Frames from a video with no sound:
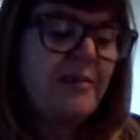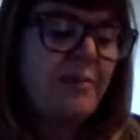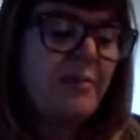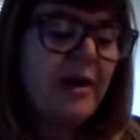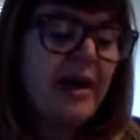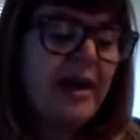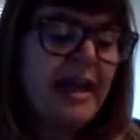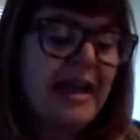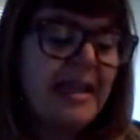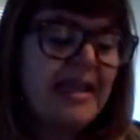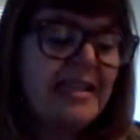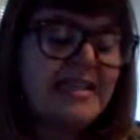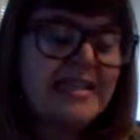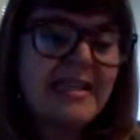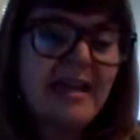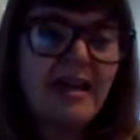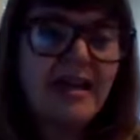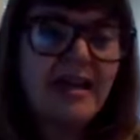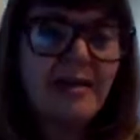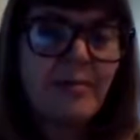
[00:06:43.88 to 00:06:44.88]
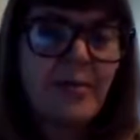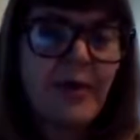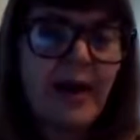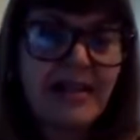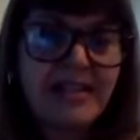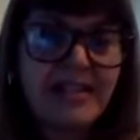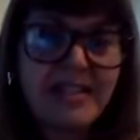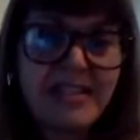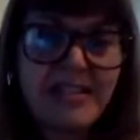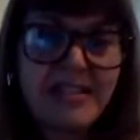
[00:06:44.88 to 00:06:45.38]
more hands-on
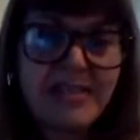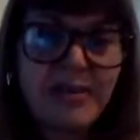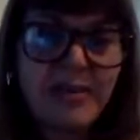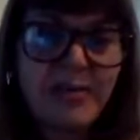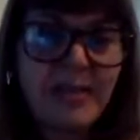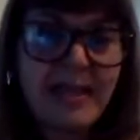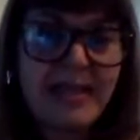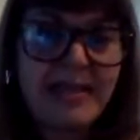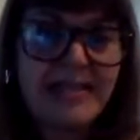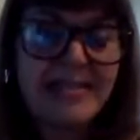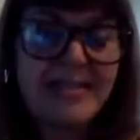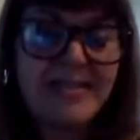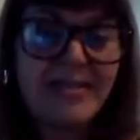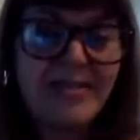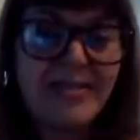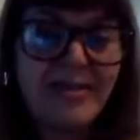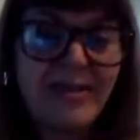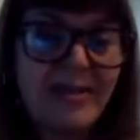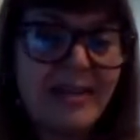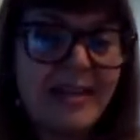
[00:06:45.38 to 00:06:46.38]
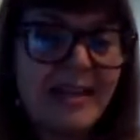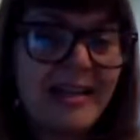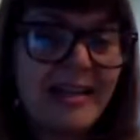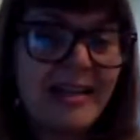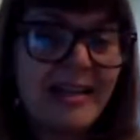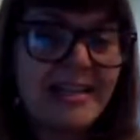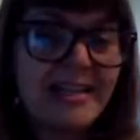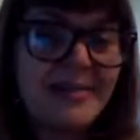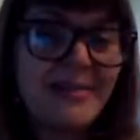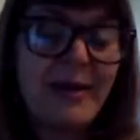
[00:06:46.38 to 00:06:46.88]
practitioner-based learning
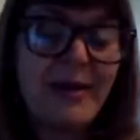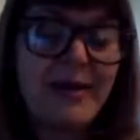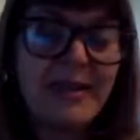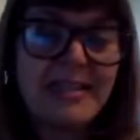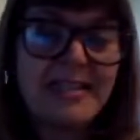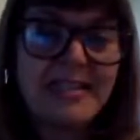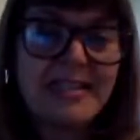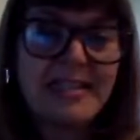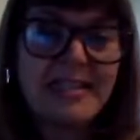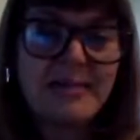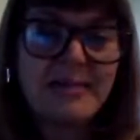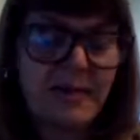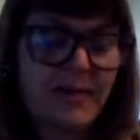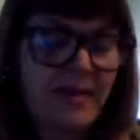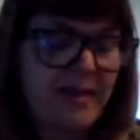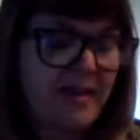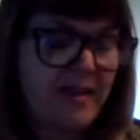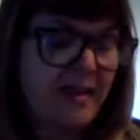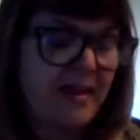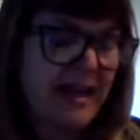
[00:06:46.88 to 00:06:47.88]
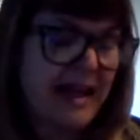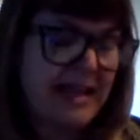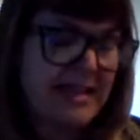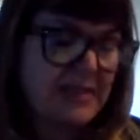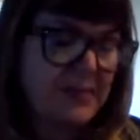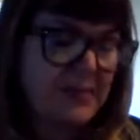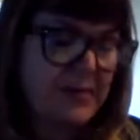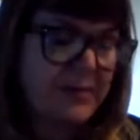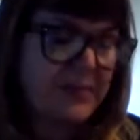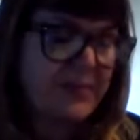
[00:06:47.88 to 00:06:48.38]
experiences within the
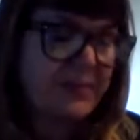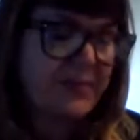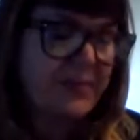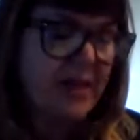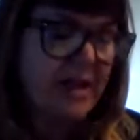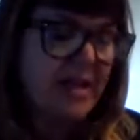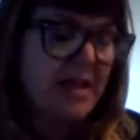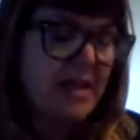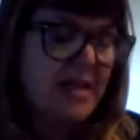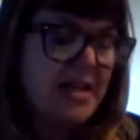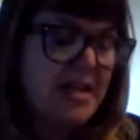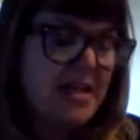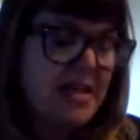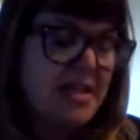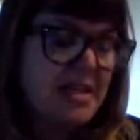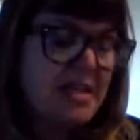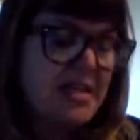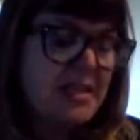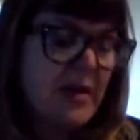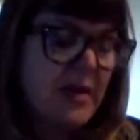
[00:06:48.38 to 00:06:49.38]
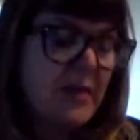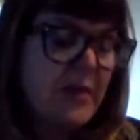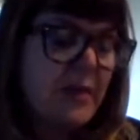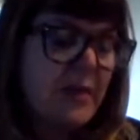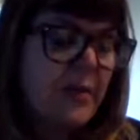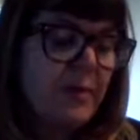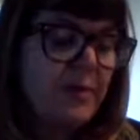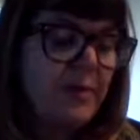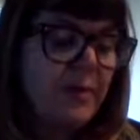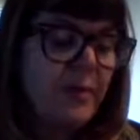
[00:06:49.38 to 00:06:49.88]
classroom.
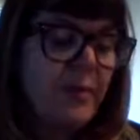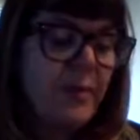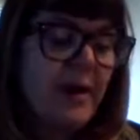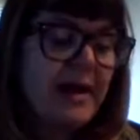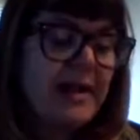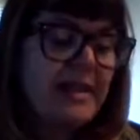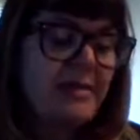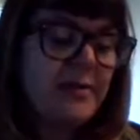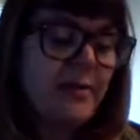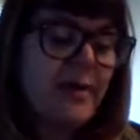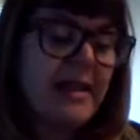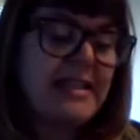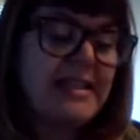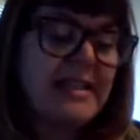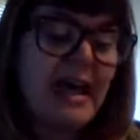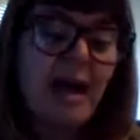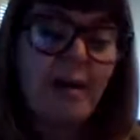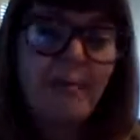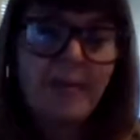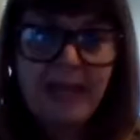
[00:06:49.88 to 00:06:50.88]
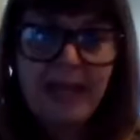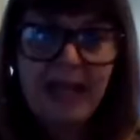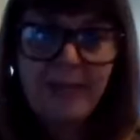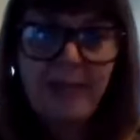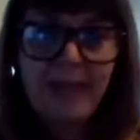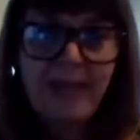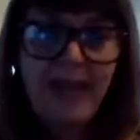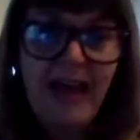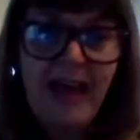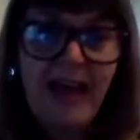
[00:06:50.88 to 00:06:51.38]
So one way to help
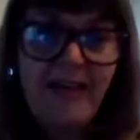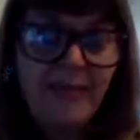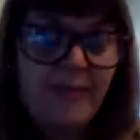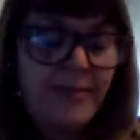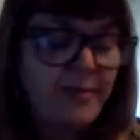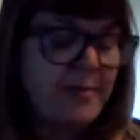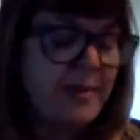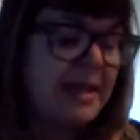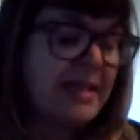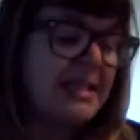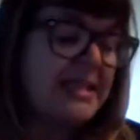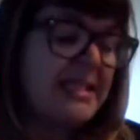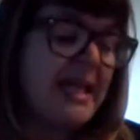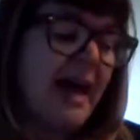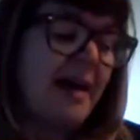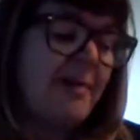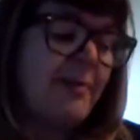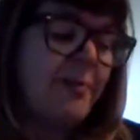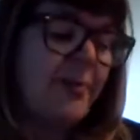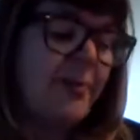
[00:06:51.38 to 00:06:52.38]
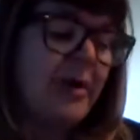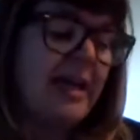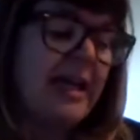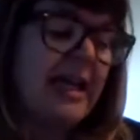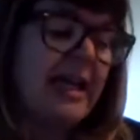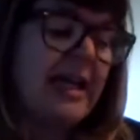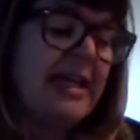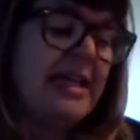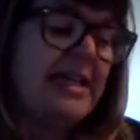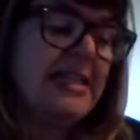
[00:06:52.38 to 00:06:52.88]
enable that for me is I bring
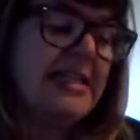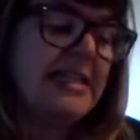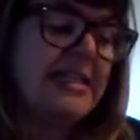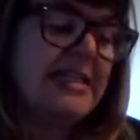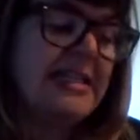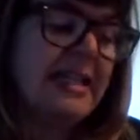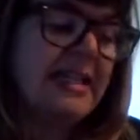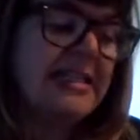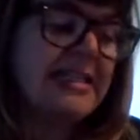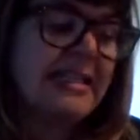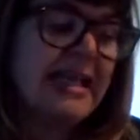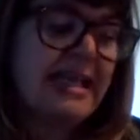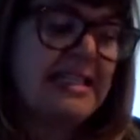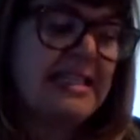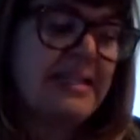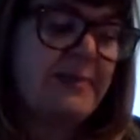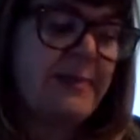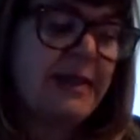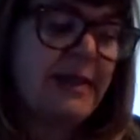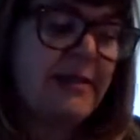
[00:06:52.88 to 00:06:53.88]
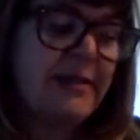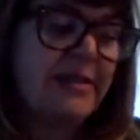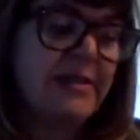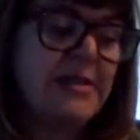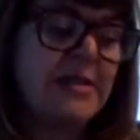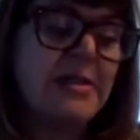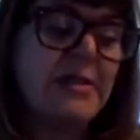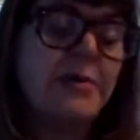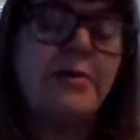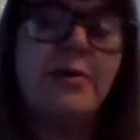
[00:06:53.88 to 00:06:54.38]
in 6 guest
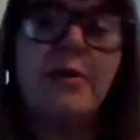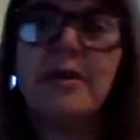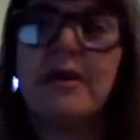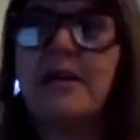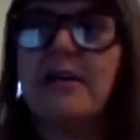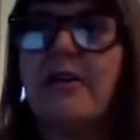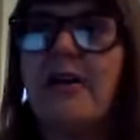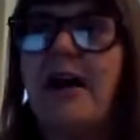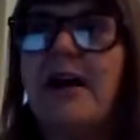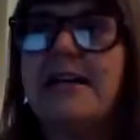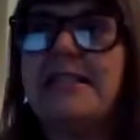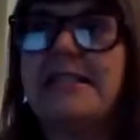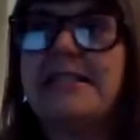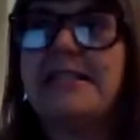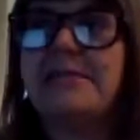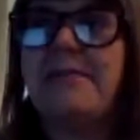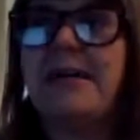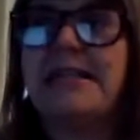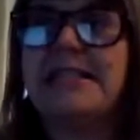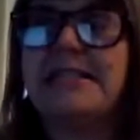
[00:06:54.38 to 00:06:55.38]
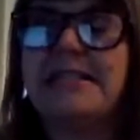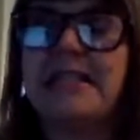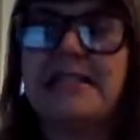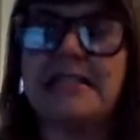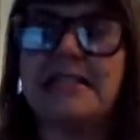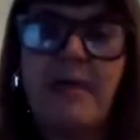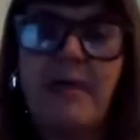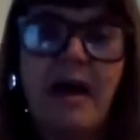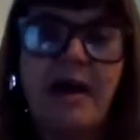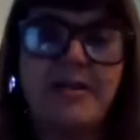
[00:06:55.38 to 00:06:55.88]
speakers who work across my
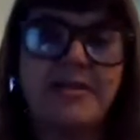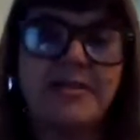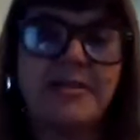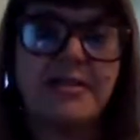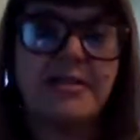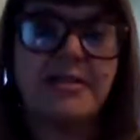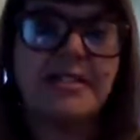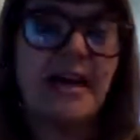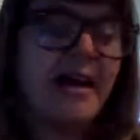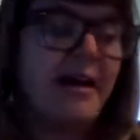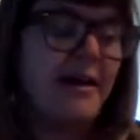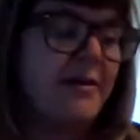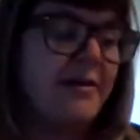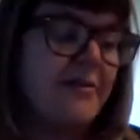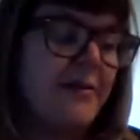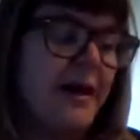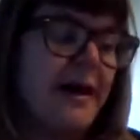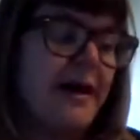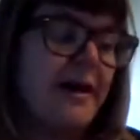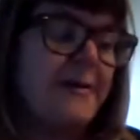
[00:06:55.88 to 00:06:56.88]
6 modules of